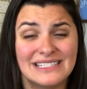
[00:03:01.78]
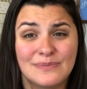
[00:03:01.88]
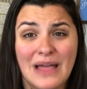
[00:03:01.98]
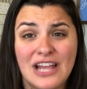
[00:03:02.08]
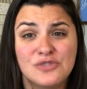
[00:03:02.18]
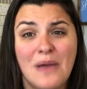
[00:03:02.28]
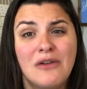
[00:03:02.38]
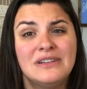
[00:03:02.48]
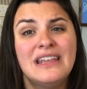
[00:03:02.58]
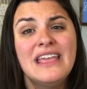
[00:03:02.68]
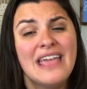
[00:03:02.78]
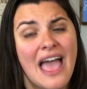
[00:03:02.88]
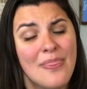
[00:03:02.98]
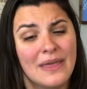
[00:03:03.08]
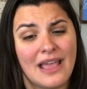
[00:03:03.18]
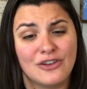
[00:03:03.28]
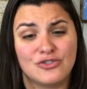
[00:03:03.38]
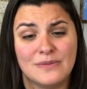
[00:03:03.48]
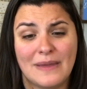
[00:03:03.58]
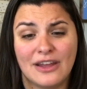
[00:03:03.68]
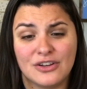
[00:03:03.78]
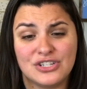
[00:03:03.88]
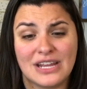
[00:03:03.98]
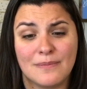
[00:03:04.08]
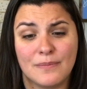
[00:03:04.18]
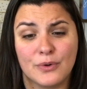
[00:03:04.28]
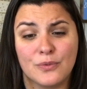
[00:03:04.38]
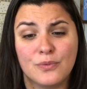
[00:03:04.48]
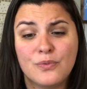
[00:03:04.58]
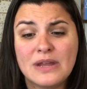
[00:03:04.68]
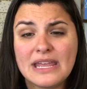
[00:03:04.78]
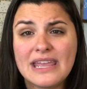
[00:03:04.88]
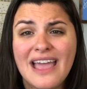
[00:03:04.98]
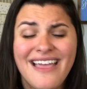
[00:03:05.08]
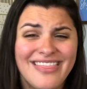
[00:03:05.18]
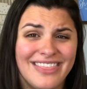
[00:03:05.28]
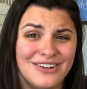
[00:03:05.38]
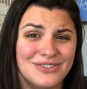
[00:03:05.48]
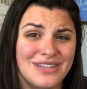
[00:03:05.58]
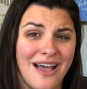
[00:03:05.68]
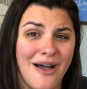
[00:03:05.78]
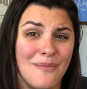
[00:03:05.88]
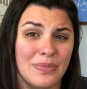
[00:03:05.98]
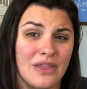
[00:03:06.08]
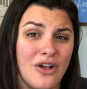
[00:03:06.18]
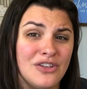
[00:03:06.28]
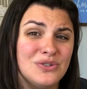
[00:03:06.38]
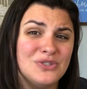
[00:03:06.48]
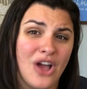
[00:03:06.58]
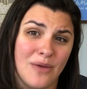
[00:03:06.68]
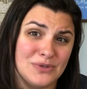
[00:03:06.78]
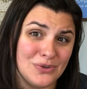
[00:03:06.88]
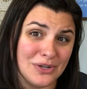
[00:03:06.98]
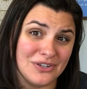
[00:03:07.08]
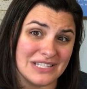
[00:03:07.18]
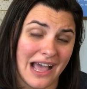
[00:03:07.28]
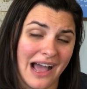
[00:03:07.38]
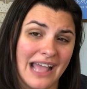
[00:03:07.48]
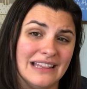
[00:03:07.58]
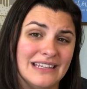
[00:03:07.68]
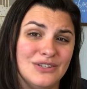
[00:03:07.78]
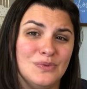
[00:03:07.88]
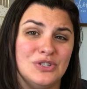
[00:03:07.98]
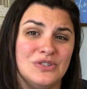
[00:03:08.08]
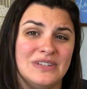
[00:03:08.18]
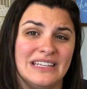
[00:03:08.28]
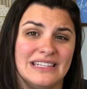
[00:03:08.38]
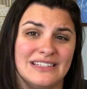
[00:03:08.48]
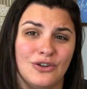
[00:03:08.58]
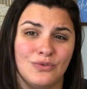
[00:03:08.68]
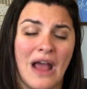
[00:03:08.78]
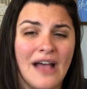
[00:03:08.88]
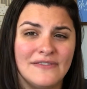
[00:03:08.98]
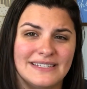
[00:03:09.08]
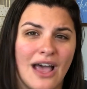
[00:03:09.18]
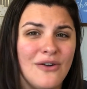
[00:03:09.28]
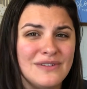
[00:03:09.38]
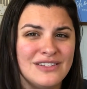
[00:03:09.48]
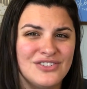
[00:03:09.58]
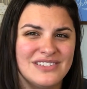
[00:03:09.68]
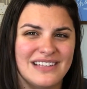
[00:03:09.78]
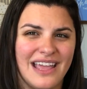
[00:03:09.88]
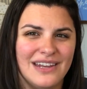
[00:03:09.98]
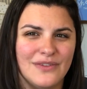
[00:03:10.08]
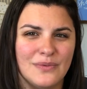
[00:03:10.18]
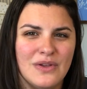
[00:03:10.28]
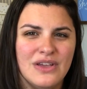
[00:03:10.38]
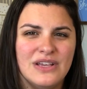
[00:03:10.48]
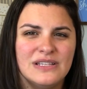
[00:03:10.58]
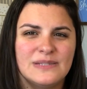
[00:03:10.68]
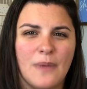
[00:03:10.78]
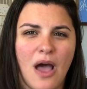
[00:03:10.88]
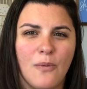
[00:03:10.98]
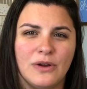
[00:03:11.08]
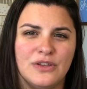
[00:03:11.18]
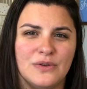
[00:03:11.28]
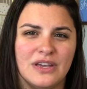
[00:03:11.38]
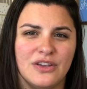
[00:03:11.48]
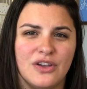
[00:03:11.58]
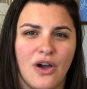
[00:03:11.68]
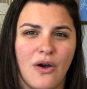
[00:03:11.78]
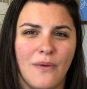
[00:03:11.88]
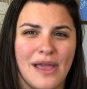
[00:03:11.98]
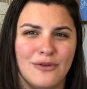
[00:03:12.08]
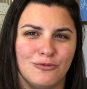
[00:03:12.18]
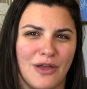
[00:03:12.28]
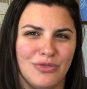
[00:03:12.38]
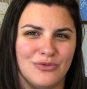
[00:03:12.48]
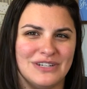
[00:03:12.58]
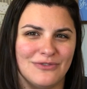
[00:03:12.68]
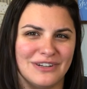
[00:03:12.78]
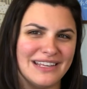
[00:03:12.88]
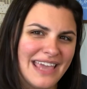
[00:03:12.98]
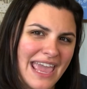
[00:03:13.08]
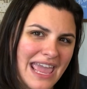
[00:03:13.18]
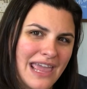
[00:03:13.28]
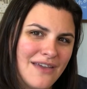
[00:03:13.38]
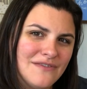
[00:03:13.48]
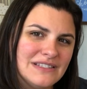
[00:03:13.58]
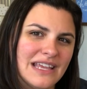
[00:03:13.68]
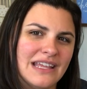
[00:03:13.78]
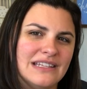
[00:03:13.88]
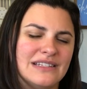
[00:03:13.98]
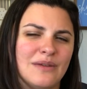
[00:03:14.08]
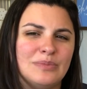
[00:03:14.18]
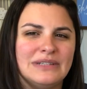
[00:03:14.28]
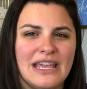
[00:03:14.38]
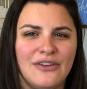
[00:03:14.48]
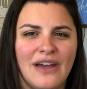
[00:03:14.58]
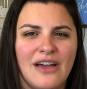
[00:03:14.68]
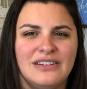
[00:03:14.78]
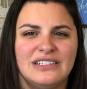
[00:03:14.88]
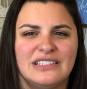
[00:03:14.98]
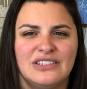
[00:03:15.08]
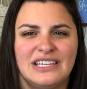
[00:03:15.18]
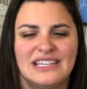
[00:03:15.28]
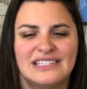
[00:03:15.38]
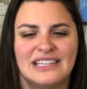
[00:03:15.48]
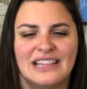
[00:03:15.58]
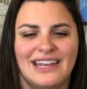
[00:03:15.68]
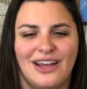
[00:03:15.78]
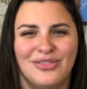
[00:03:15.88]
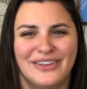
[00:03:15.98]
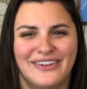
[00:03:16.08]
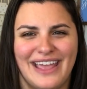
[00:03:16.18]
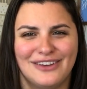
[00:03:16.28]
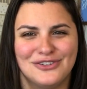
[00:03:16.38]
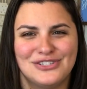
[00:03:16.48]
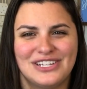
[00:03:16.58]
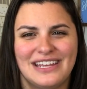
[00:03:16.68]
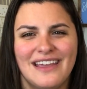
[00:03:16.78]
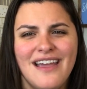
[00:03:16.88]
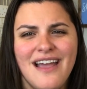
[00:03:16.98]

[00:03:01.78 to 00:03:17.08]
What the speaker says: Splash Mountain and the Country Bear Jamboree. There's also Tom Sawyer's Island, which you take these little rafts out, and it's just kind of a spot where you can go and run through different caves and a playground, and kids can let out their energy.